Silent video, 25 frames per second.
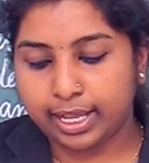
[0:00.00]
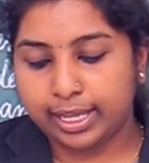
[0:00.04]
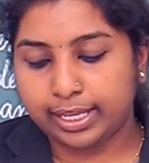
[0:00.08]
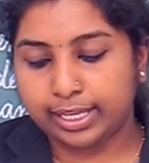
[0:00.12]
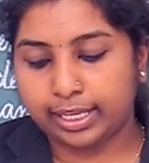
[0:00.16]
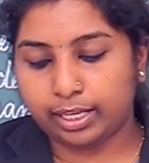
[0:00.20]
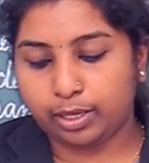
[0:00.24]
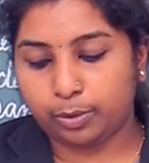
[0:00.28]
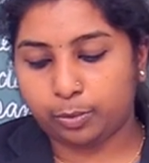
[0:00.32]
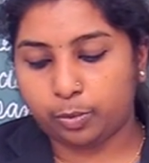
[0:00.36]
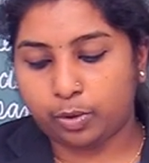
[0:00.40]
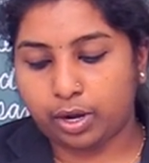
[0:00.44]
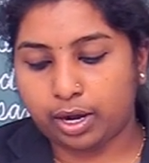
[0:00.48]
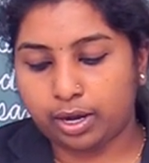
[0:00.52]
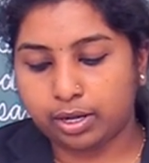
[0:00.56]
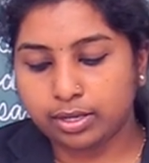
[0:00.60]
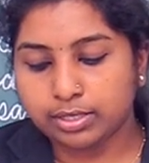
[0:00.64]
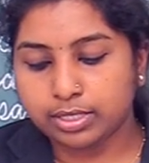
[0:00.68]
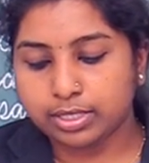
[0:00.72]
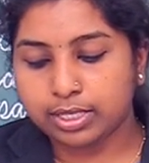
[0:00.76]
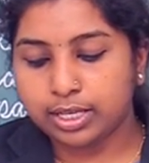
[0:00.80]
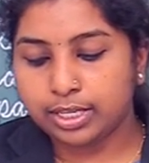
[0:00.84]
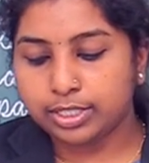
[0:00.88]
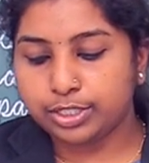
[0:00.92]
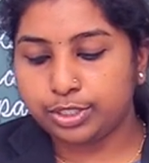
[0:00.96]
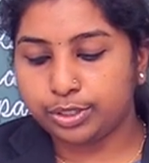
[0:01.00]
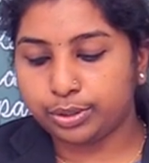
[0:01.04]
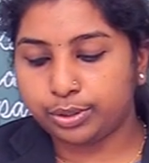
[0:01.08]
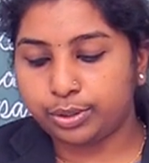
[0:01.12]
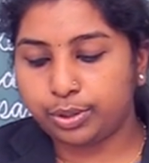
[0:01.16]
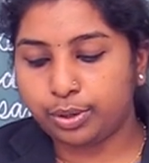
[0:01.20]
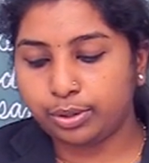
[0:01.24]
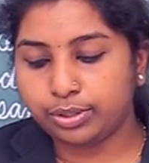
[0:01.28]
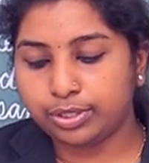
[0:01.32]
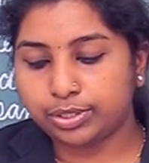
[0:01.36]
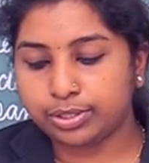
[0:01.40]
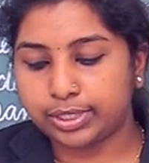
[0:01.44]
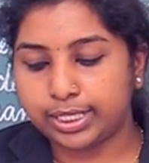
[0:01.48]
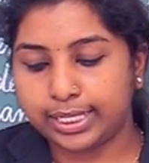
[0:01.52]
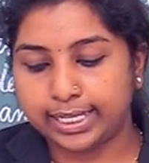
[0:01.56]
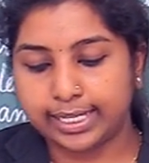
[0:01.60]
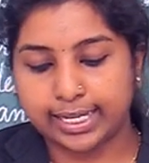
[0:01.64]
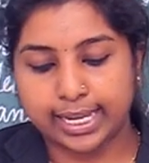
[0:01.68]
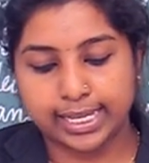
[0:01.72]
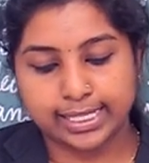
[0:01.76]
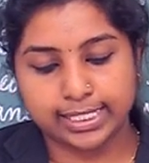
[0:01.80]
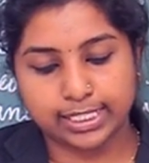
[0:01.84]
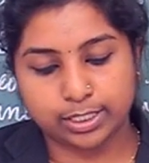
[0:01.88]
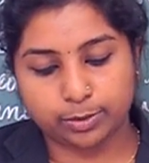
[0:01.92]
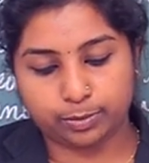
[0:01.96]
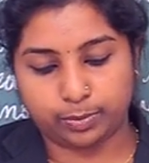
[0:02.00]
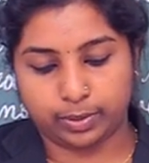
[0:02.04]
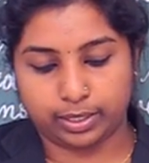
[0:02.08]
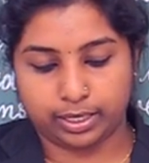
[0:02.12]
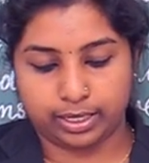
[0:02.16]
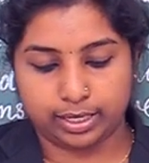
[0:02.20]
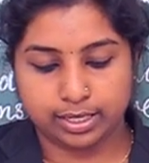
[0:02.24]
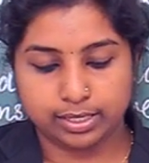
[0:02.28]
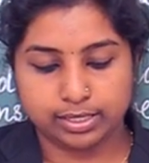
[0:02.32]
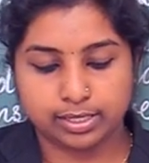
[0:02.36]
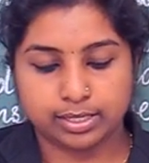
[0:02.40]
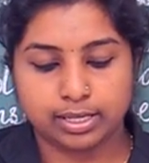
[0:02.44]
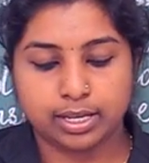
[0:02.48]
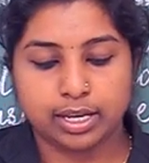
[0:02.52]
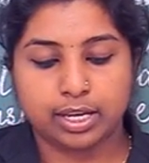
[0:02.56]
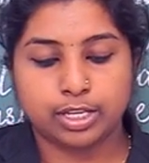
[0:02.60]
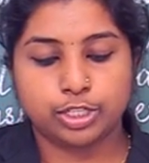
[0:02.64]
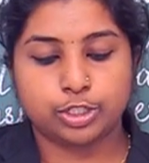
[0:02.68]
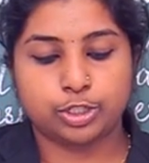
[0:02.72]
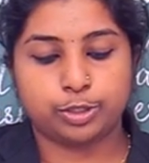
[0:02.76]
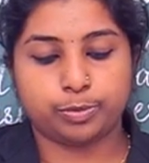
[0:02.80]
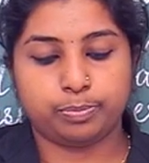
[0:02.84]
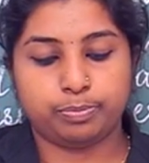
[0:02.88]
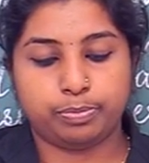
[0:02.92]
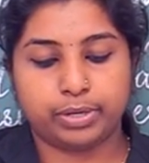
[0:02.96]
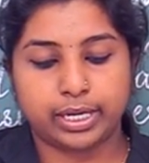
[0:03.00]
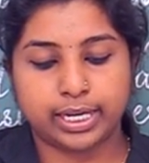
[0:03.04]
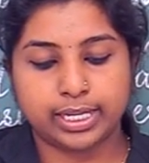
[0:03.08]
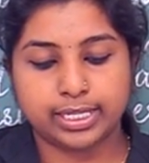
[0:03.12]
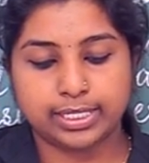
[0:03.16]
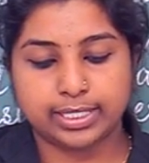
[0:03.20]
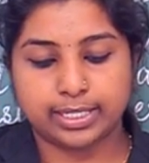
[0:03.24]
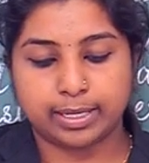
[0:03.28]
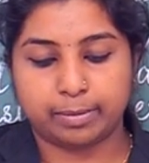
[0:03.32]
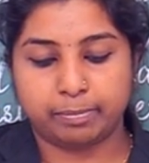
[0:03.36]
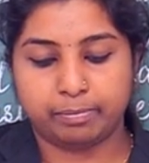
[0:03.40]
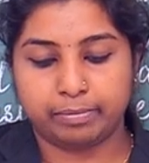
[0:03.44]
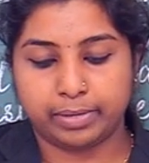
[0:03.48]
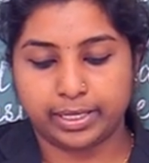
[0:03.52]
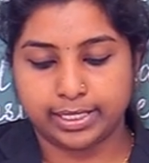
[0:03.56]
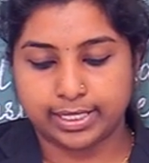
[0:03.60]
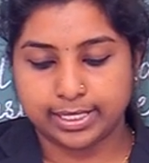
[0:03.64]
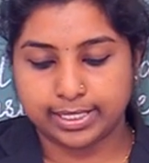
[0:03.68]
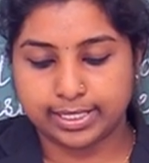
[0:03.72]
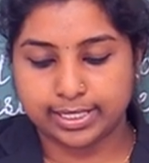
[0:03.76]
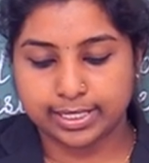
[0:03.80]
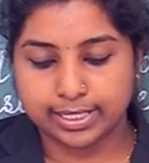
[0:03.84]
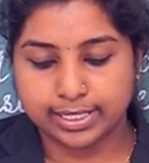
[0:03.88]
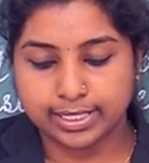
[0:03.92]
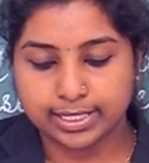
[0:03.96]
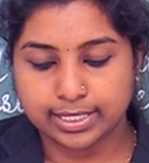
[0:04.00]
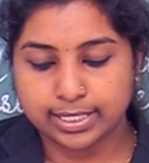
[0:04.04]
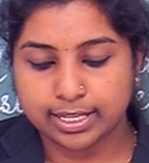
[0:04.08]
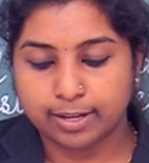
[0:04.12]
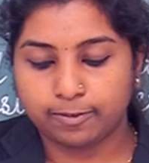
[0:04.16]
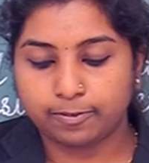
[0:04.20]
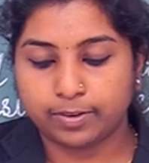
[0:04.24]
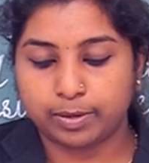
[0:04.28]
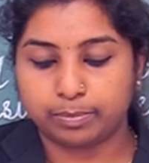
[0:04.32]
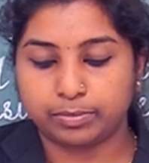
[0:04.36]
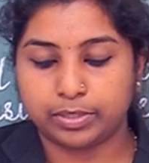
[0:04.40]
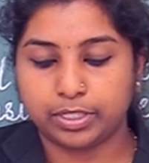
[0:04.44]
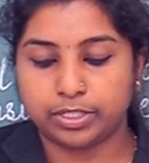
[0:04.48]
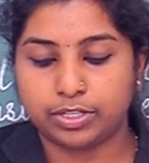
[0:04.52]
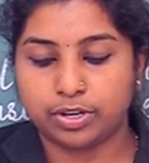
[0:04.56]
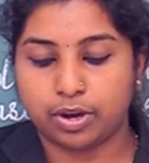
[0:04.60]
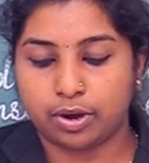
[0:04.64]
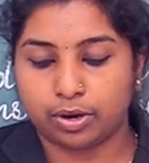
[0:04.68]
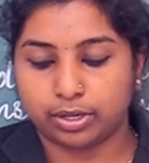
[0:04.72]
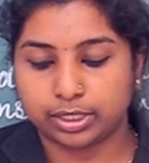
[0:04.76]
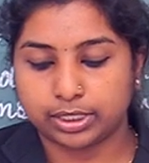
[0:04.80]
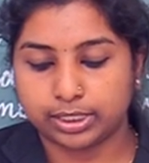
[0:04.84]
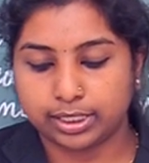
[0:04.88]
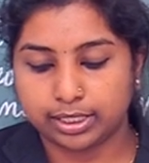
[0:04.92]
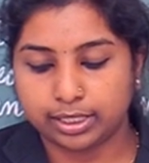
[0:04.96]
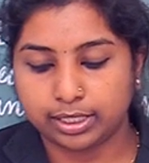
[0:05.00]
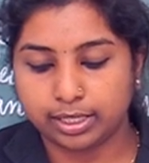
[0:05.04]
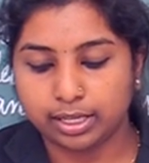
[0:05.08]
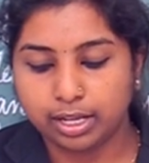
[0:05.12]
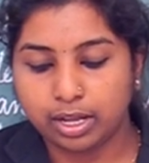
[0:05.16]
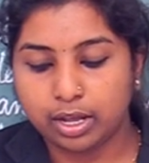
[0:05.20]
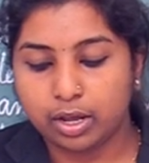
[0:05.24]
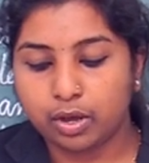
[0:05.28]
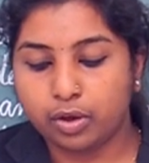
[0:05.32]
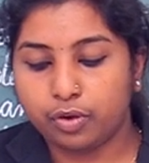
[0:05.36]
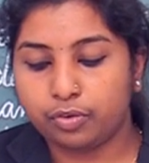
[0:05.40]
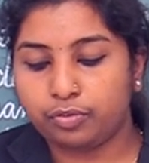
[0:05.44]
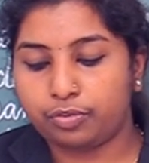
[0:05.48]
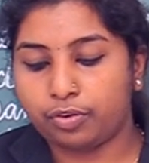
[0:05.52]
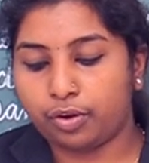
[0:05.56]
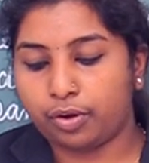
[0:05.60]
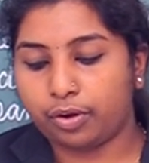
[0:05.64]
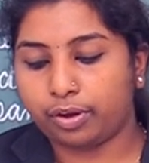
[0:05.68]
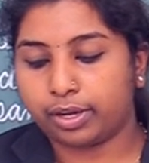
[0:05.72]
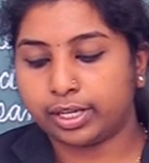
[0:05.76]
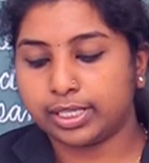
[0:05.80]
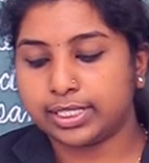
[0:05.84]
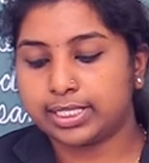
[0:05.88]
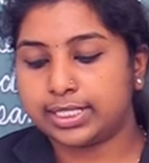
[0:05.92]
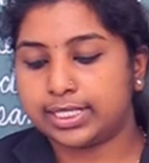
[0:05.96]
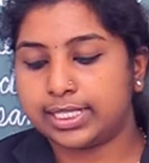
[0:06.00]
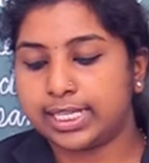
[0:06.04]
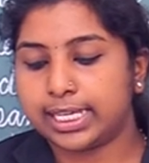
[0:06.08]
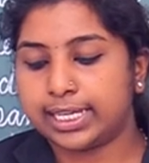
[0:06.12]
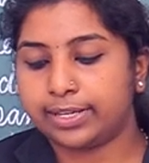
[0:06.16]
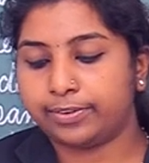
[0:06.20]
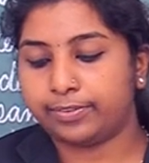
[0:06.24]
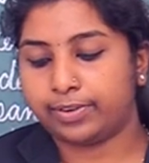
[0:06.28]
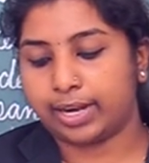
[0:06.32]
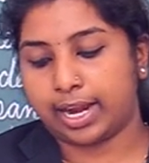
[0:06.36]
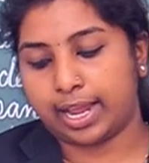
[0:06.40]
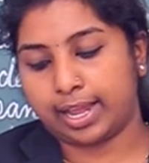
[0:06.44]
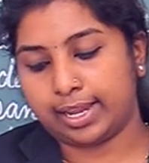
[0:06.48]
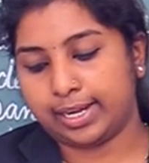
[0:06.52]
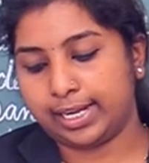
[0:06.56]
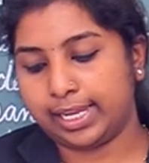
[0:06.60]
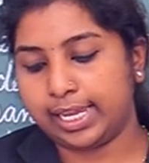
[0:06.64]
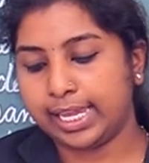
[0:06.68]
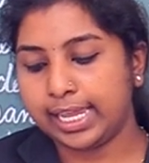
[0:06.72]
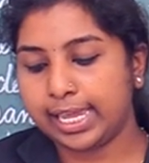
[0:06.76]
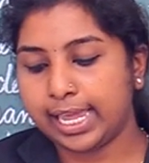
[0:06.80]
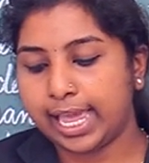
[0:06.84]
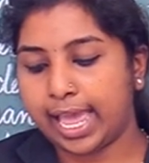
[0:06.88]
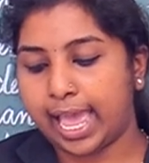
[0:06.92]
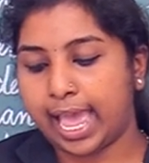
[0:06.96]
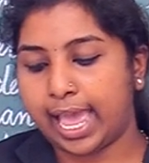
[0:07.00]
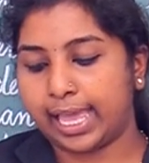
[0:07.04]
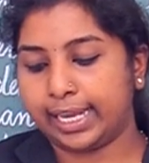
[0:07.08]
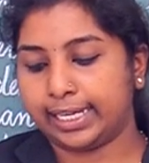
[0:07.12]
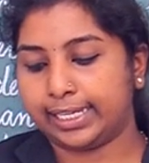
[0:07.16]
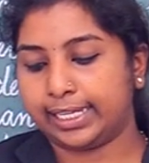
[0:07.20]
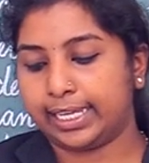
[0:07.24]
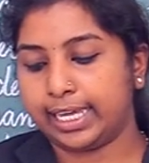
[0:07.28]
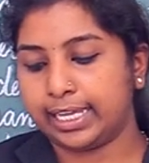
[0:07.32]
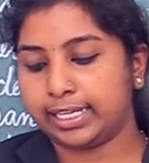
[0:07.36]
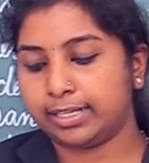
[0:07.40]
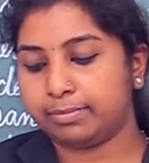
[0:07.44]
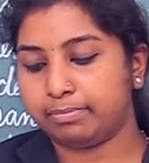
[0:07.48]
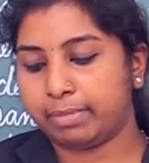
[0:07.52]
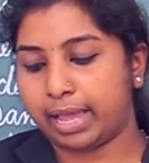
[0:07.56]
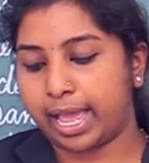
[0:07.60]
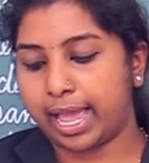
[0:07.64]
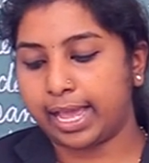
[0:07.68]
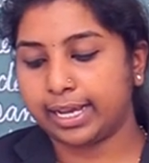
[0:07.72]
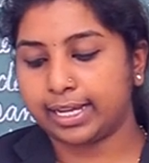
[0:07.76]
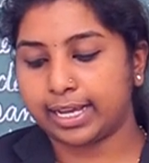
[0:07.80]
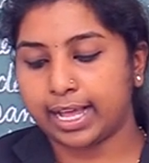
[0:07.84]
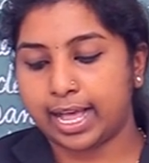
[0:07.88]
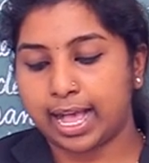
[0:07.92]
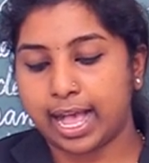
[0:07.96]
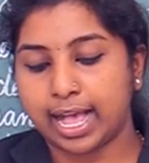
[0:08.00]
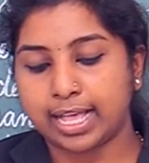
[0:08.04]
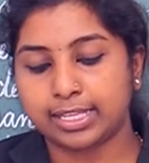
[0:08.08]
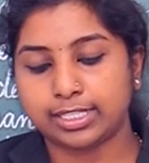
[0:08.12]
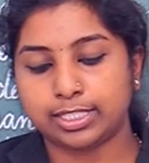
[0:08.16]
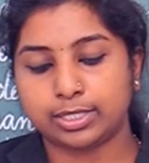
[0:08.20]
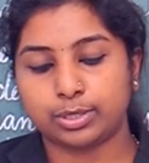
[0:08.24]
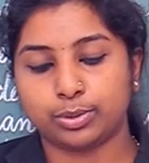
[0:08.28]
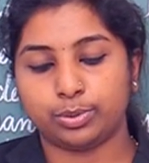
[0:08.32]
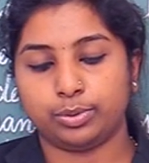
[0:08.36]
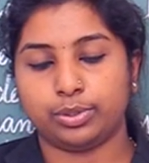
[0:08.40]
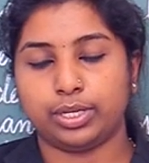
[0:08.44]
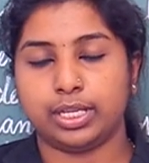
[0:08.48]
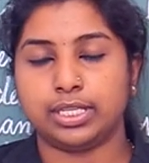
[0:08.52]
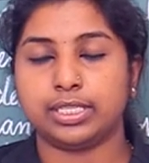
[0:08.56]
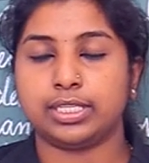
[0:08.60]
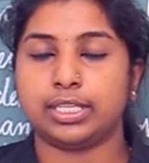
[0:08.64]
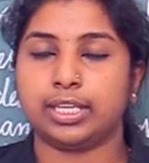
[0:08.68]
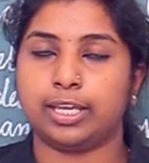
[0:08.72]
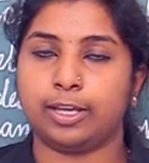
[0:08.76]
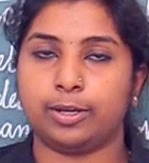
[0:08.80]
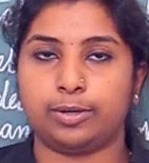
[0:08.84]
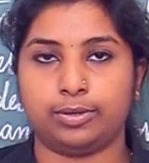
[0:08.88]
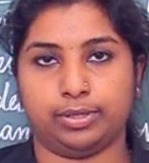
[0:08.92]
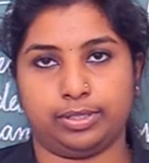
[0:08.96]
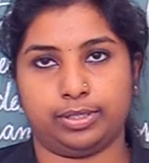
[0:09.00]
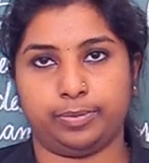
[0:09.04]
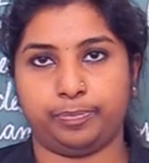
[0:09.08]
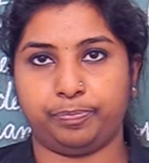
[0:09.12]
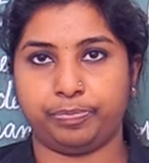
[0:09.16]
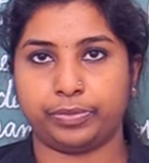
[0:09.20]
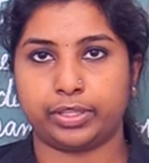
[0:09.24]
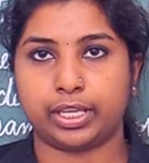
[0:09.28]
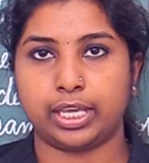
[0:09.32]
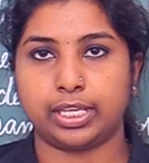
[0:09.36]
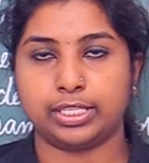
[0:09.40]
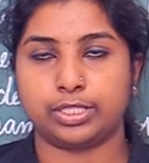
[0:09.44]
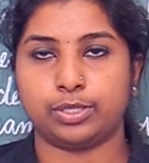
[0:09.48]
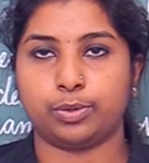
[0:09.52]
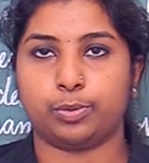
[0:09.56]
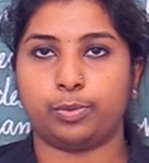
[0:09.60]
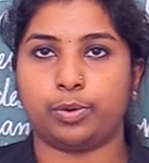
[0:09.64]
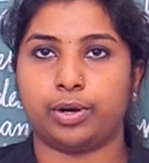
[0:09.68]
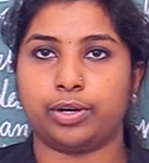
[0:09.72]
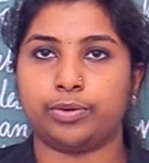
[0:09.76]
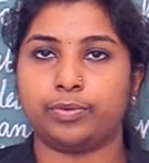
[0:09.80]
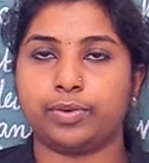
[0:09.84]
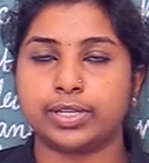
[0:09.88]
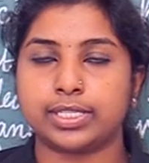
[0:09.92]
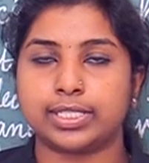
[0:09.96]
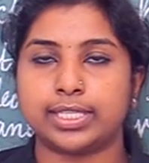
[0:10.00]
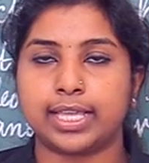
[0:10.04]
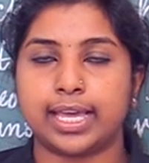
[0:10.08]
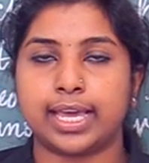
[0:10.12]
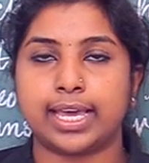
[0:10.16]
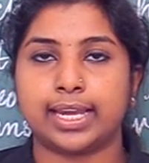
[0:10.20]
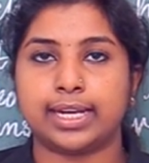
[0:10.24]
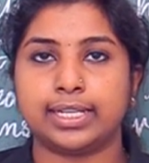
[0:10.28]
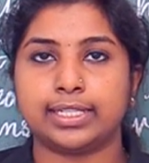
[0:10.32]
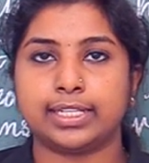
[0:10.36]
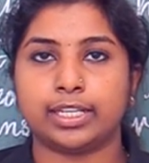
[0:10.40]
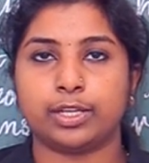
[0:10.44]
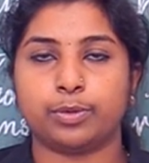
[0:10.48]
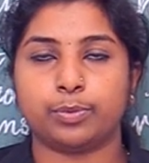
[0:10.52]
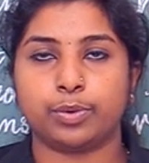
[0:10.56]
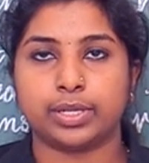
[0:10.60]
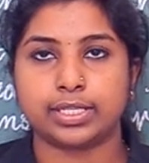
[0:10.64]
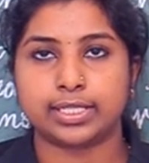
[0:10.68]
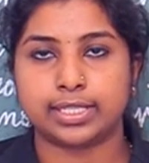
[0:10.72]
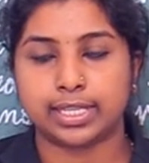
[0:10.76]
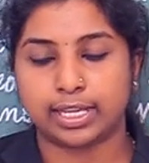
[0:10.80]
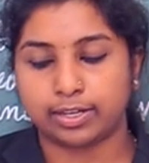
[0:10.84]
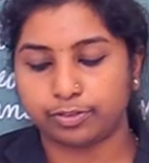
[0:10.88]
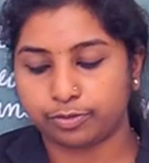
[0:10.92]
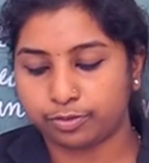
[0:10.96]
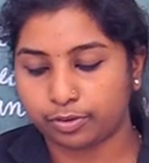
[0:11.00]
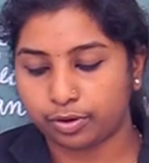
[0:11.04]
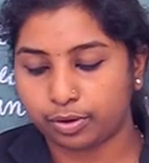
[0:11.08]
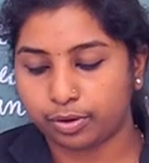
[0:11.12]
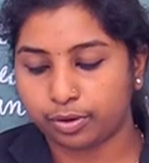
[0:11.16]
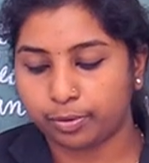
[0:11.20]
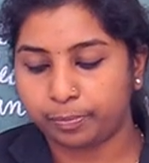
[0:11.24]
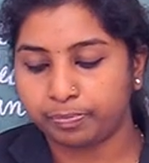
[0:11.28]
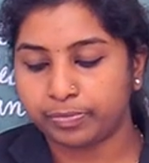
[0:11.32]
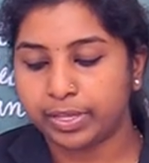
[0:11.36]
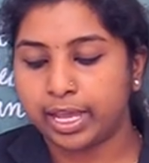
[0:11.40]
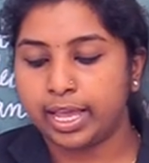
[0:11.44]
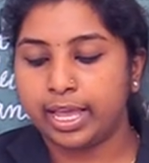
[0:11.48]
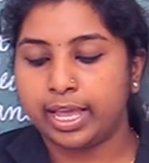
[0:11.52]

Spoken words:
He was to go to the next village to bring some medicines from the doctor for his sick granny and get back as soon as he could. Okay, so what was the errand he was sent for?